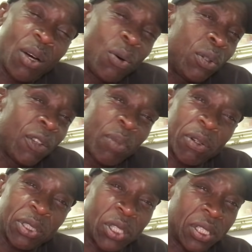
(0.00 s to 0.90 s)
All of
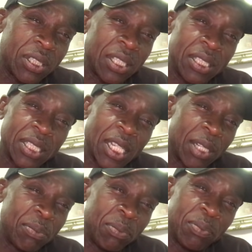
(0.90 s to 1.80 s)
Boris Johnson's
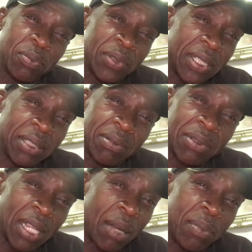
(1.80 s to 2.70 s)

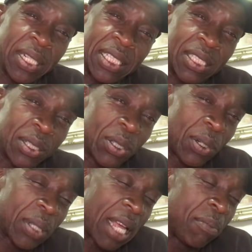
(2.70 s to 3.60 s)
ministers
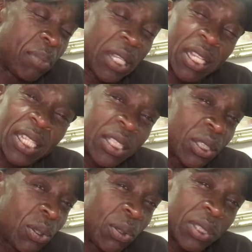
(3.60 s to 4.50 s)
or MPs, they're
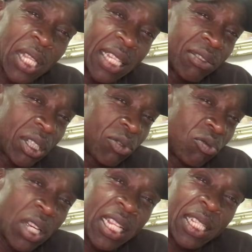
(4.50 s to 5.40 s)
just all just
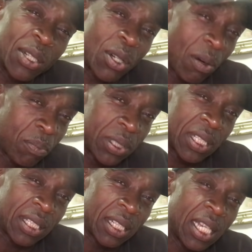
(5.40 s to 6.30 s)
really
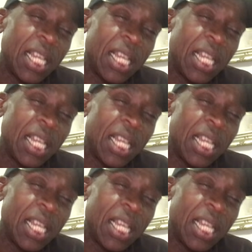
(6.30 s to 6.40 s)
incompetent.